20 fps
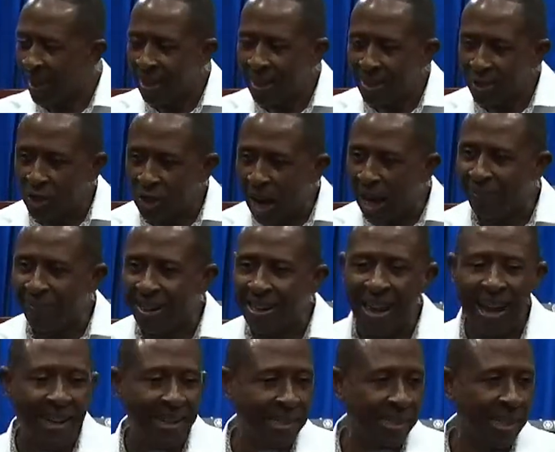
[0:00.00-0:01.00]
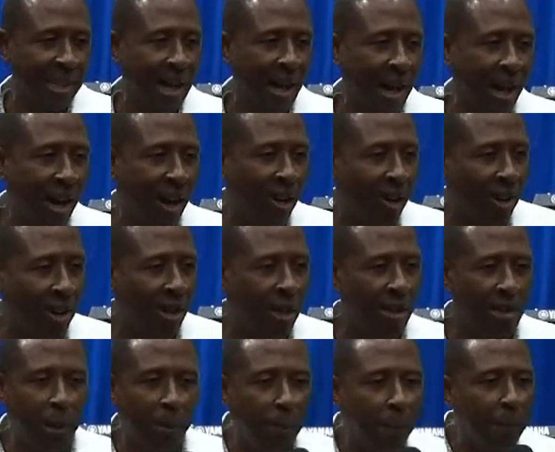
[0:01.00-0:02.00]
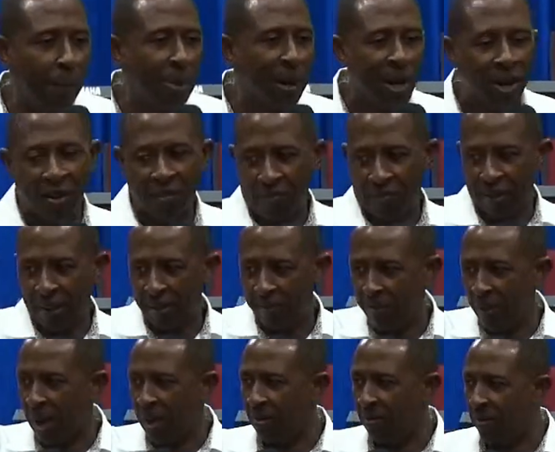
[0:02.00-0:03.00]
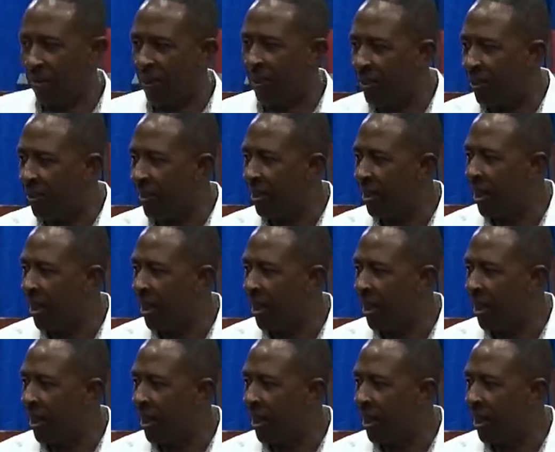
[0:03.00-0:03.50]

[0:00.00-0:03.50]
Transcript: drive a nice car, the perfect man for you.